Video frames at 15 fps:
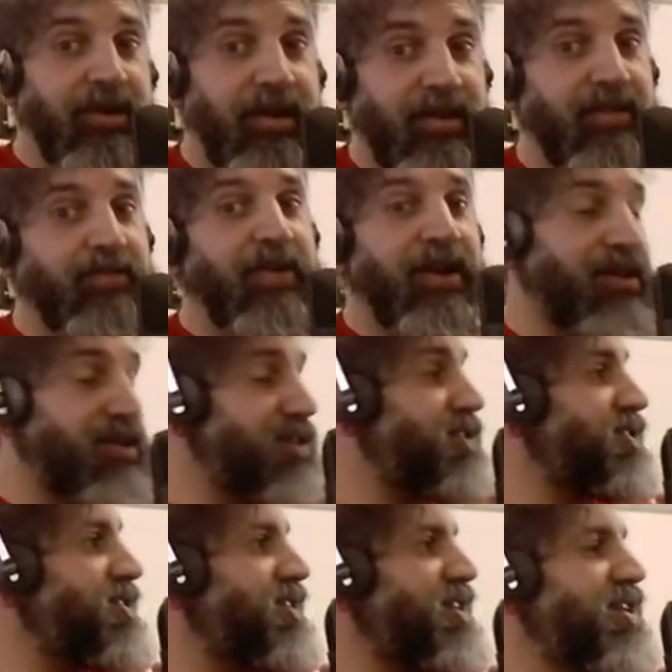in
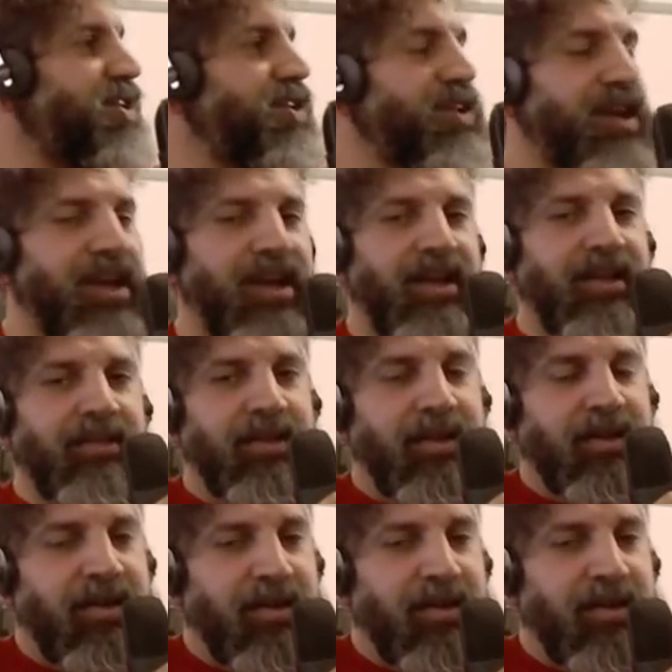Spanish. And